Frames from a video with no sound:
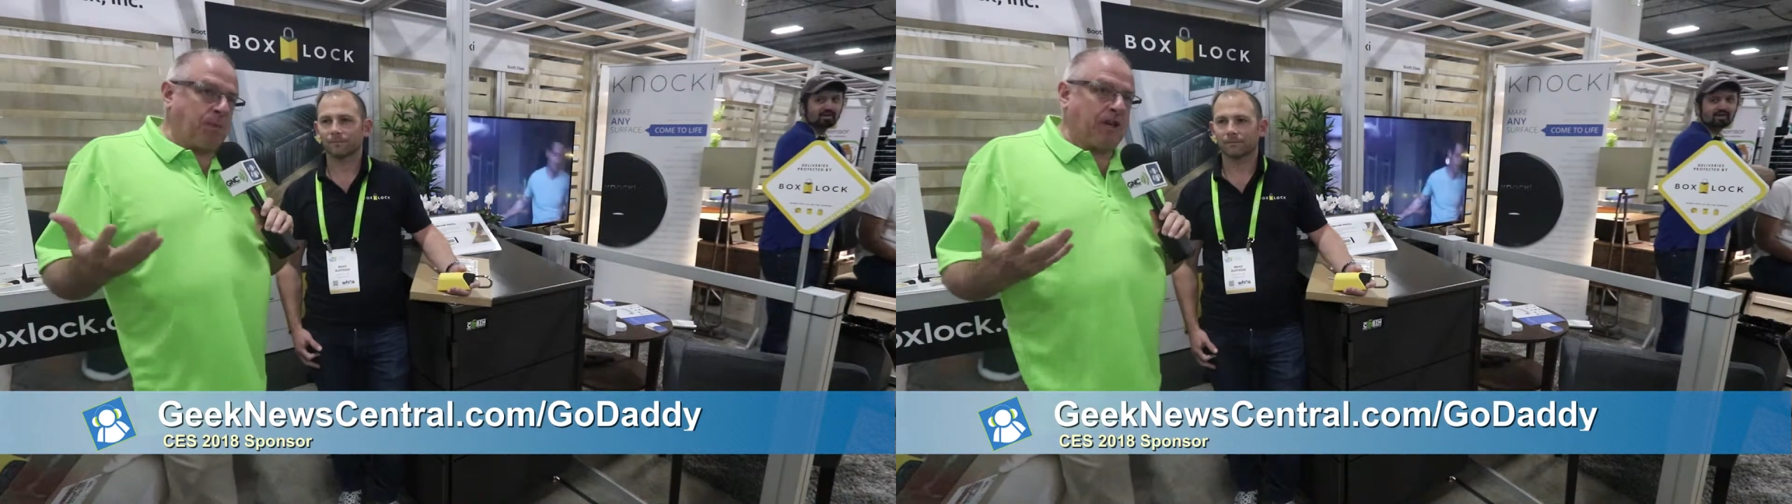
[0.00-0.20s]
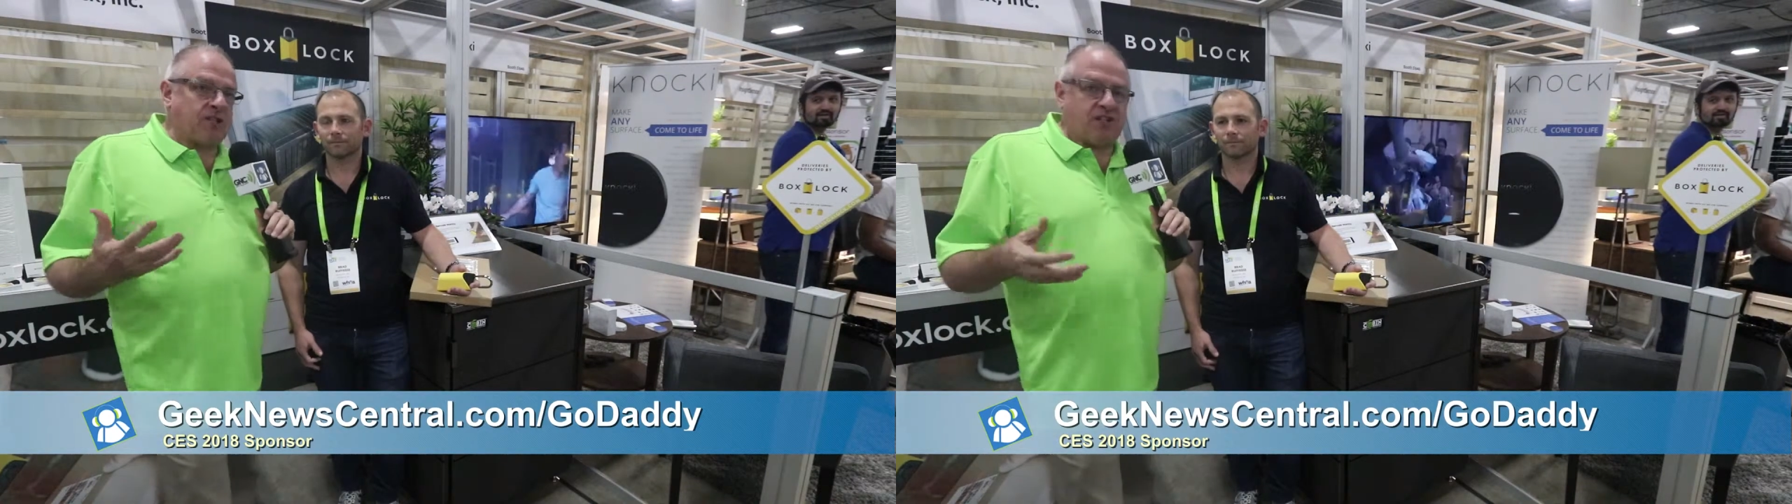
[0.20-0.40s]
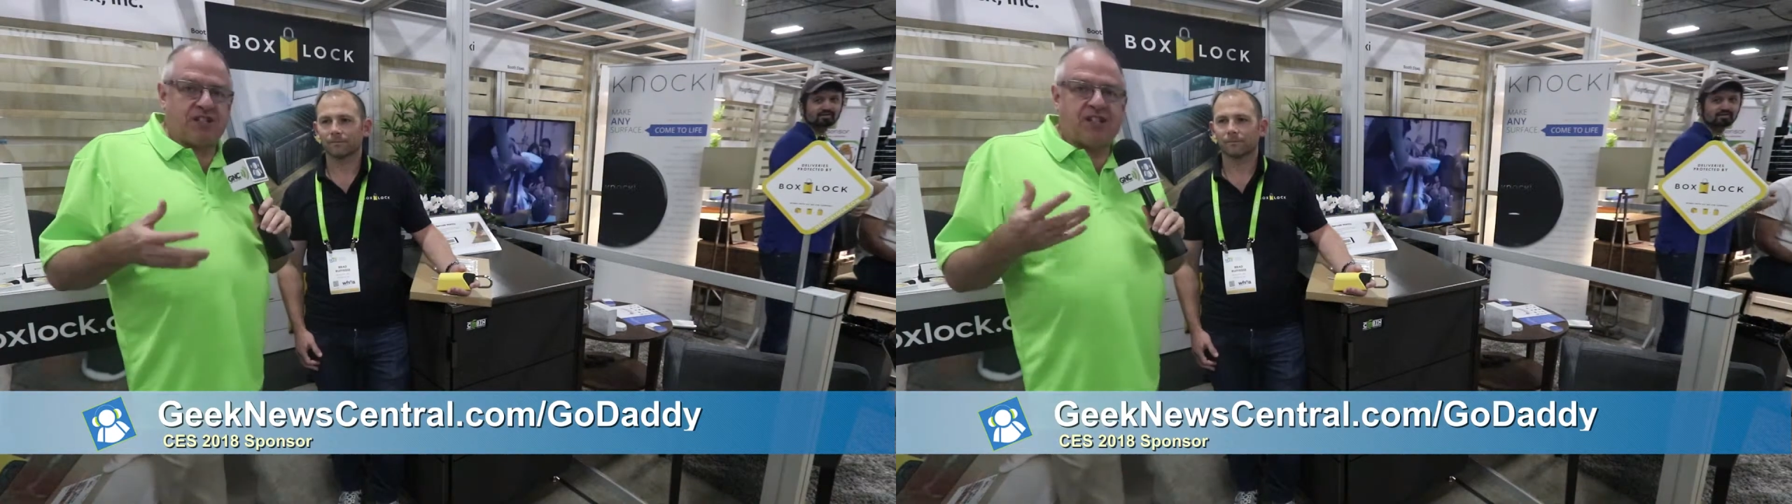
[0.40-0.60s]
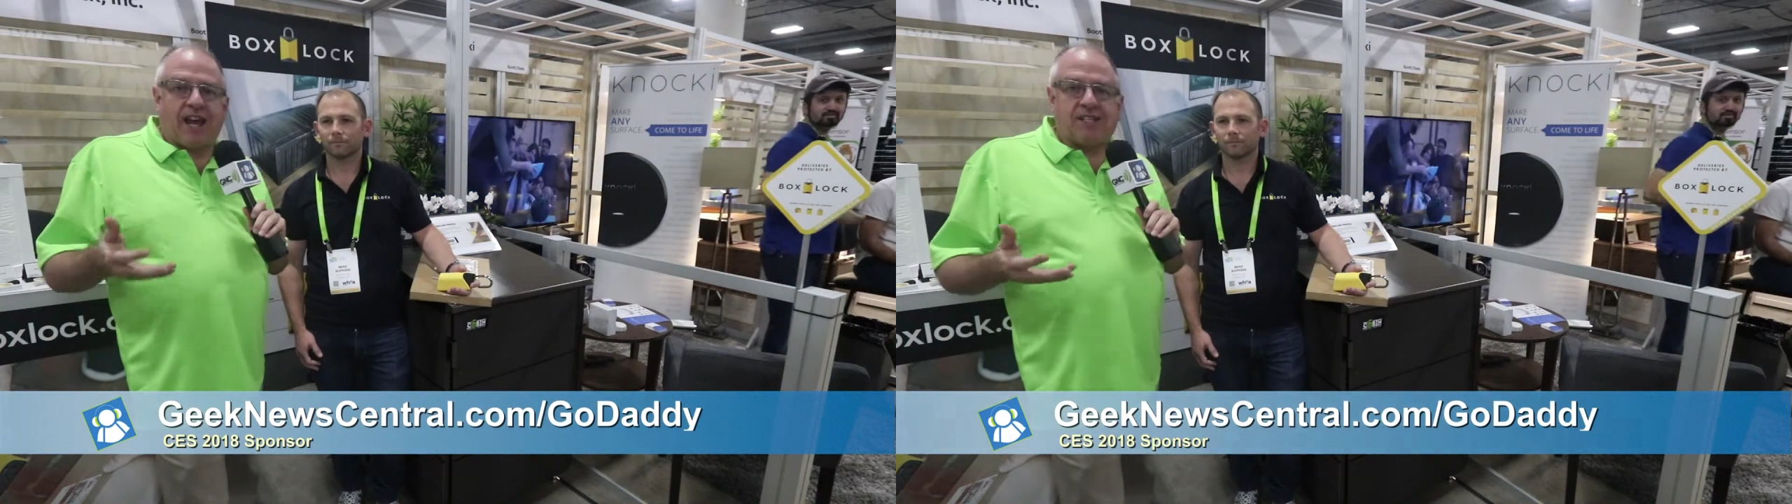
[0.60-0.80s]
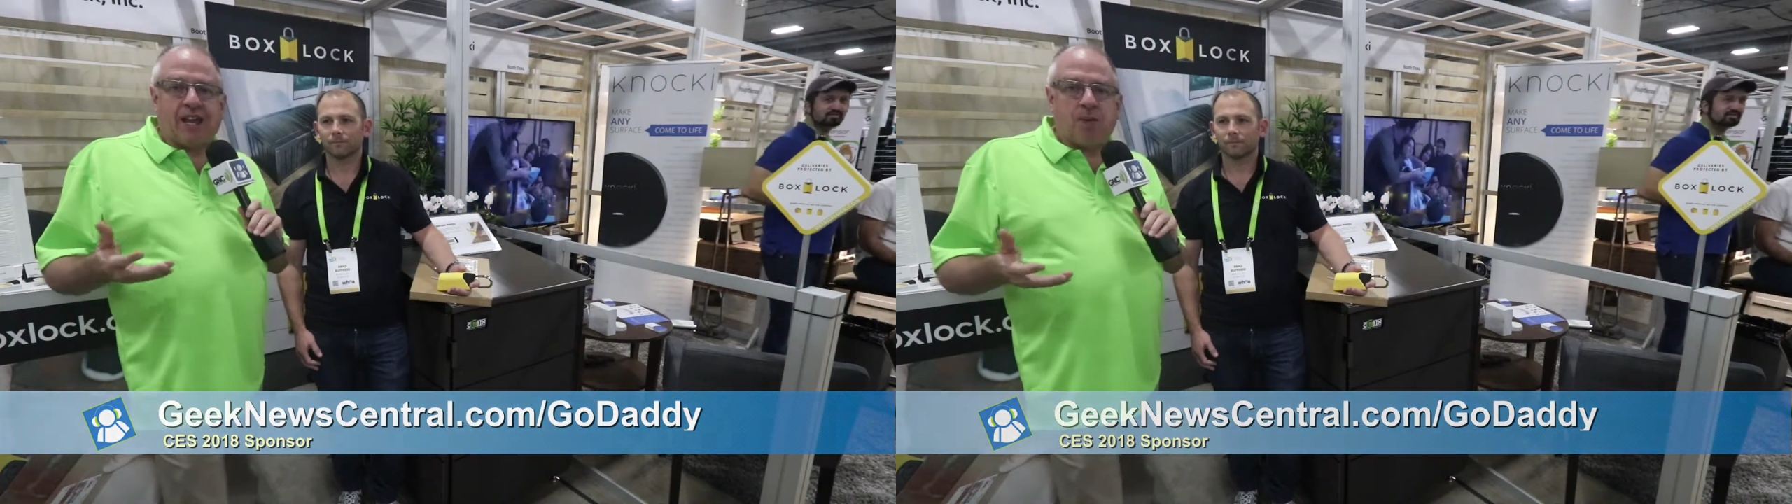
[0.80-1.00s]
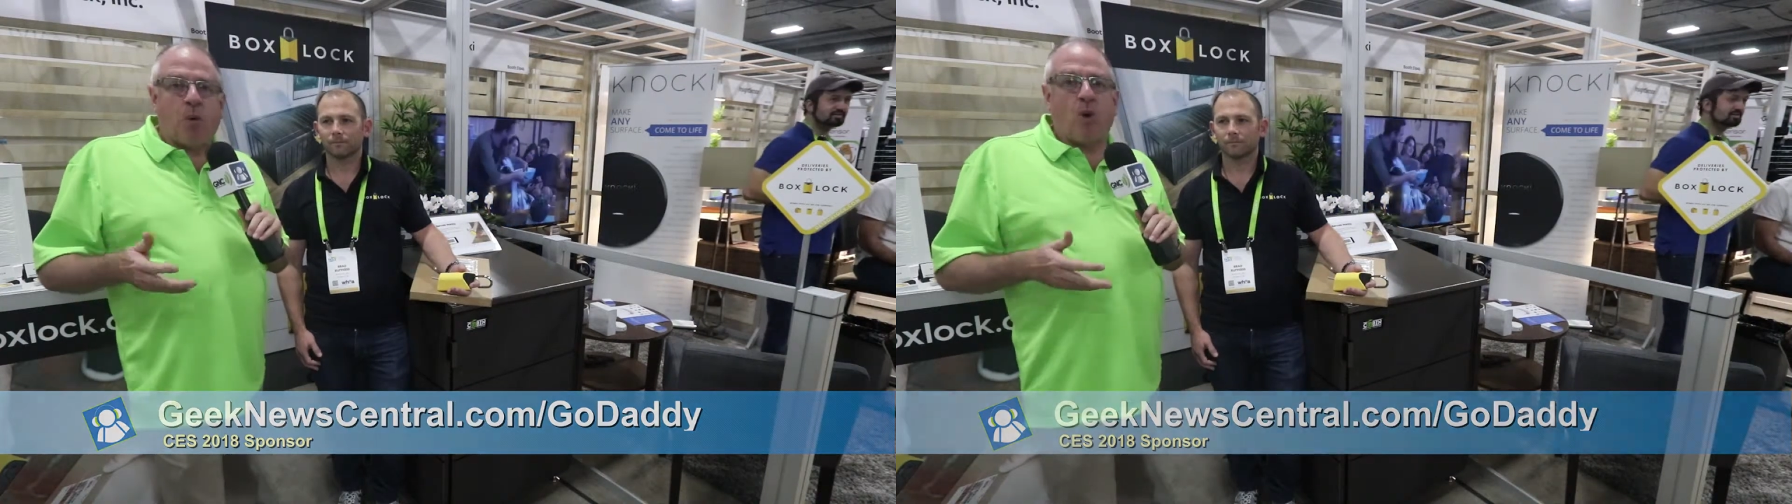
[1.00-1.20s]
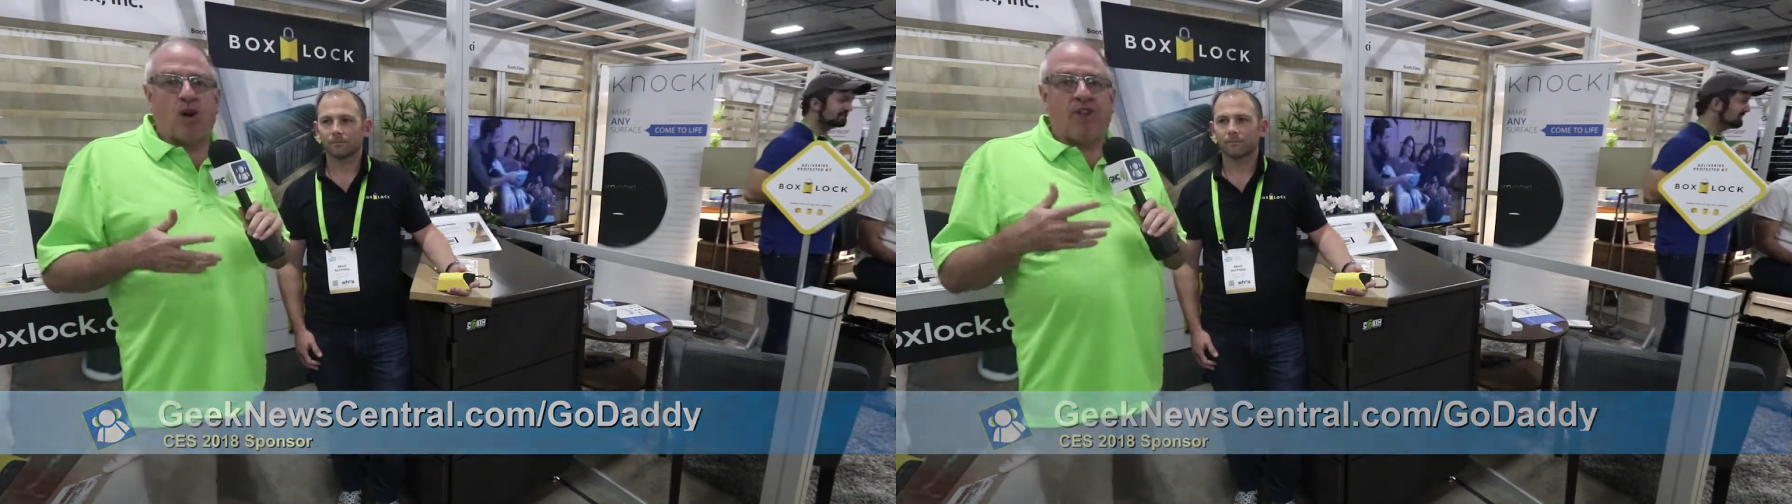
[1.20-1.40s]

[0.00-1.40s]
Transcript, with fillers: UPS, are these guys on board?